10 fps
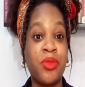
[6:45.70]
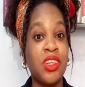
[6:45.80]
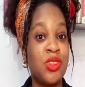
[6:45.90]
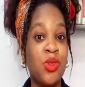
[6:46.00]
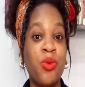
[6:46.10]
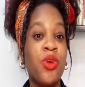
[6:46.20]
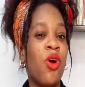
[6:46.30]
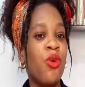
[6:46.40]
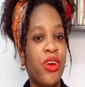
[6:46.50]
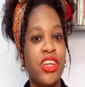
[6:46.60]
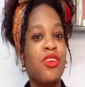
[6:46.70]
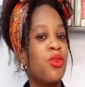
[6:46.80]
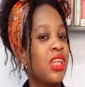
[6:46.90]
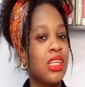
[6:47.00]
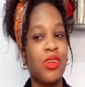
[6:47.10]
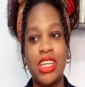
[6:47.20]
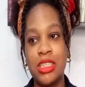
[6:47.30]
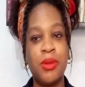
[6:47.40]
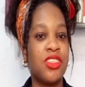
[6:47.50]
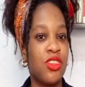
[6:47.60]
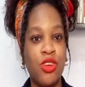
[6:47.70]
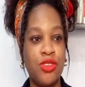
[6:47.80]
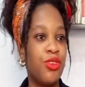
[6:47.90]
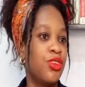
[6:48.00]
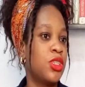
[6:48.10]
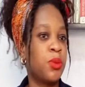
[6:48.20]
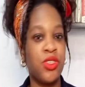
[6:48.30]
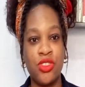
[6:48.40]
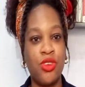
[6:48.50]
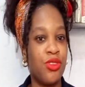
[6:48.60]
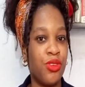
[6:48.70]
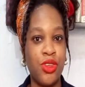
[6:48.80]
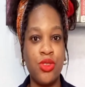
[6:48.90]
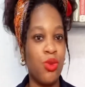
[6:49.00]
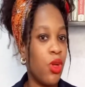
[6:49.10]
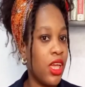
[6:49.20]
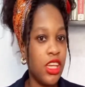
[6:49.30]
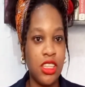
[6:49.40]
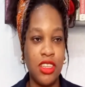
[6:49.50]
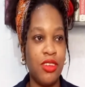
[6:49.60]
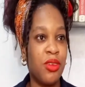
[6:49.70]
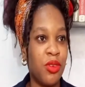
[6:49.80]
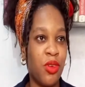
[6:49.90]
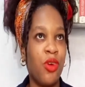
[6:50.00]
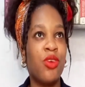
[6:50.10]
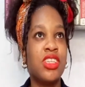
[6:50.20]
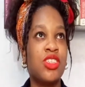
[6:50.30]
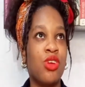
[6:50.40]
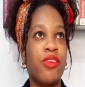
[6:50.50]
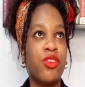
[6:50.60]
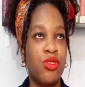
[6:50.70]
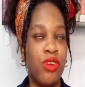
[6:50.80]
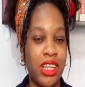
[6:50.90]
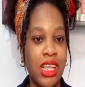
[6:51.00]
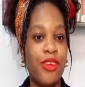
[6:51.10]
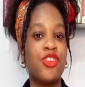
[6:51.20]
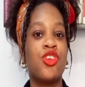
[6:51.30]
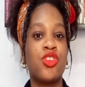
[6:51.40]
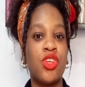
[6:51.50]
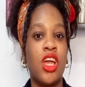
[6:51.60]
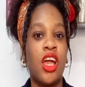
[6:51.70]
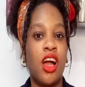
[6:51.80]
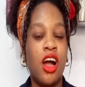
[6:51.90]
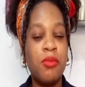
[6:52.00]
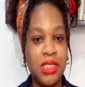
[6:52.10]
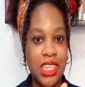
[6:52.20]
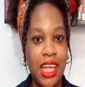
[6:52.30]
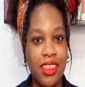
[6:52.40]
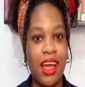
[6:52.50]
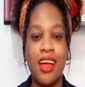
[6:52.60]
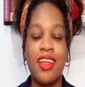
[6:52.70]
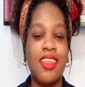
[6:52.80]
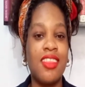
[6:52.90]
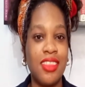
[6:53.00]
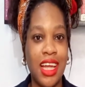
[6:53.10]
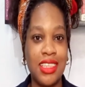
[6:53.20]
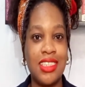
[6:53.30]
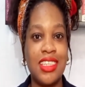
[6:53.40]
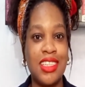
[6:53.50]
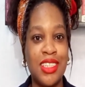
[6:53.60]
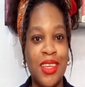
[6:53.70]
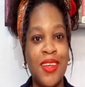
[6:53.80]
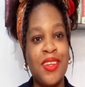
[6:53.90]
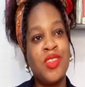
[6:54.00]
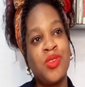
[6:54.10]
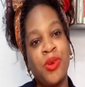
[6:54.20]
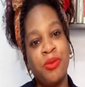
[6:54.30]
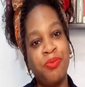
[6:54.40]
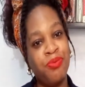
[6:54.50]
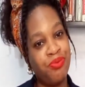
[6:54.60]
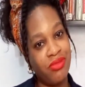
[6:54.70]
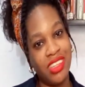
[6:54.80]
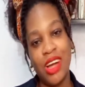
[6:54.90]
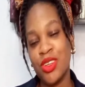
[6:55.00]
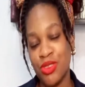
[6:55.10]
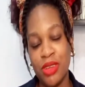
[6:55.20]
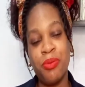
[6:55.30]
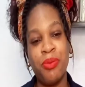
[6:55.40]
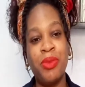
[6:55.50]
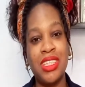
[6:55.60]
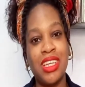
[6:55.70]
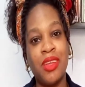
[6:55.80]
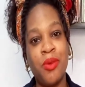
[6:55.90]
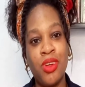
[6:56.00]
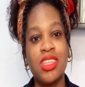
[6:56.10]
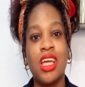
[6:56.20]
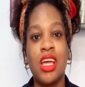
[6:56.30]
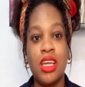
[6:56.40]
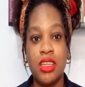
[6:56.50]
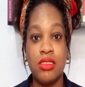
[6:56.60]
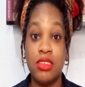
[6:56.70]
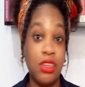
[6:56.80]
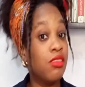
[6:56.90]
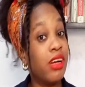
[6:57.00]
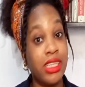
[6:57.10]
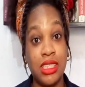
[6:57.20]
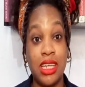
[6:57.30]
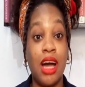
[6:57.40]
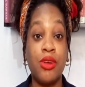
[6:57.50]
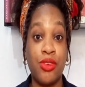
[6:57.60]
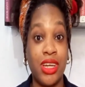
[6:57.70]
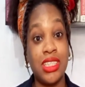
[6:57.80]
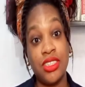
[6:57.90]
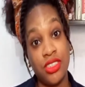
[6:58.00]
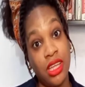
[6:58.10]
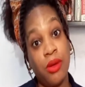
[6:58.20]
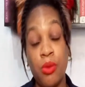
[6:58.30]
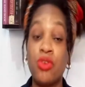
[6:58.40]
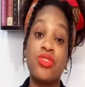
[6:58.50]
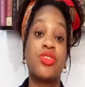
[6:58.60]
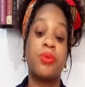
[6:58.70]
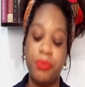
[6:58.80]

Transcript: So we already know that, okay, this person is hot for you, this person is hot for you. So the only thing you have to do right now is just come together. That's it. So that was really basically what the writing style was.